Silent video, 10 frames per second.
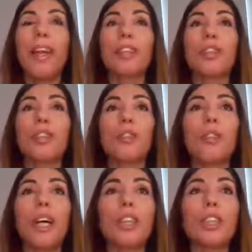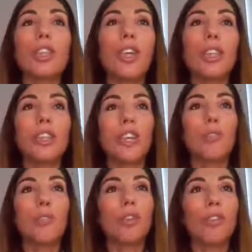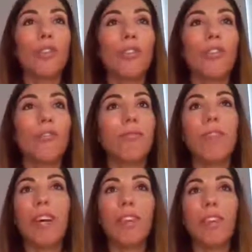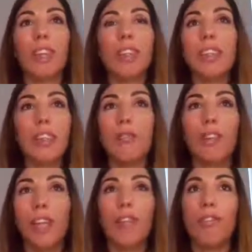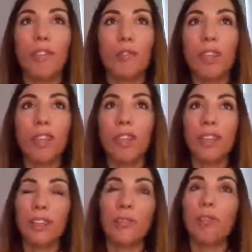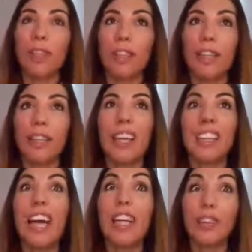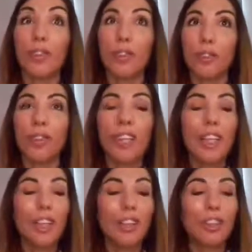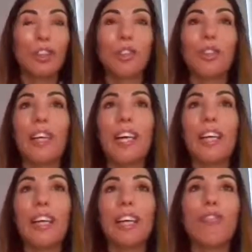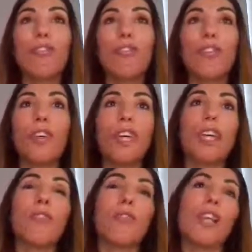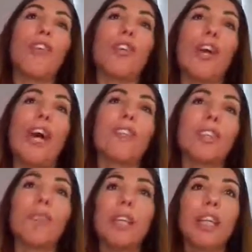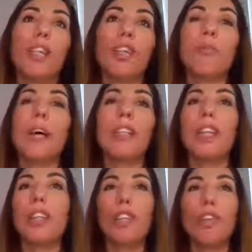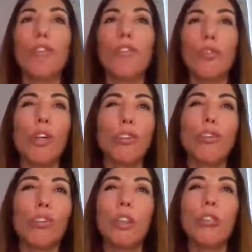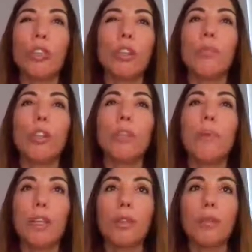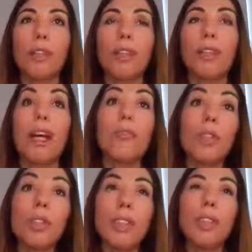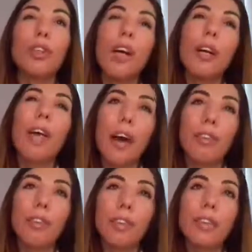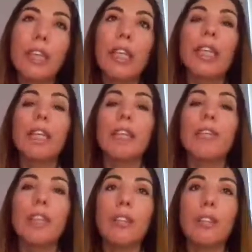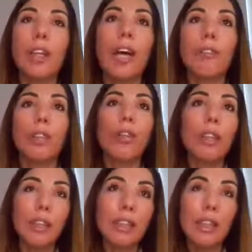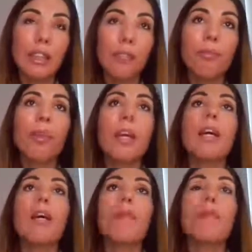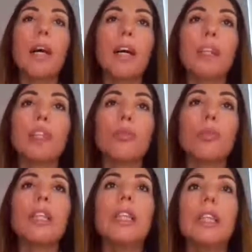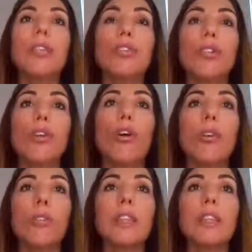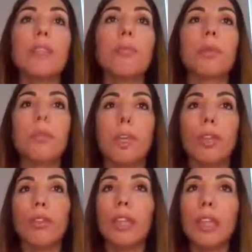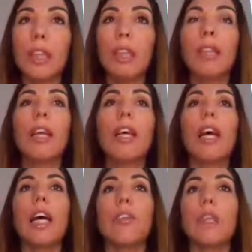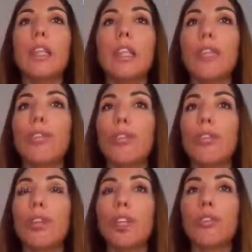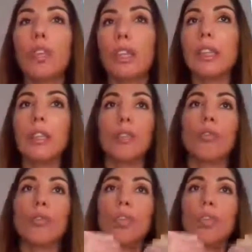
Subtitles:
So it's not that we do everything the same for everyone. It doesn't work like that at all. So if you have something in your mind, and if you really want microblading, I'm not saying you can't have it, even if you have an oily skin, but we need to obviously prepare your skin, and we need to address those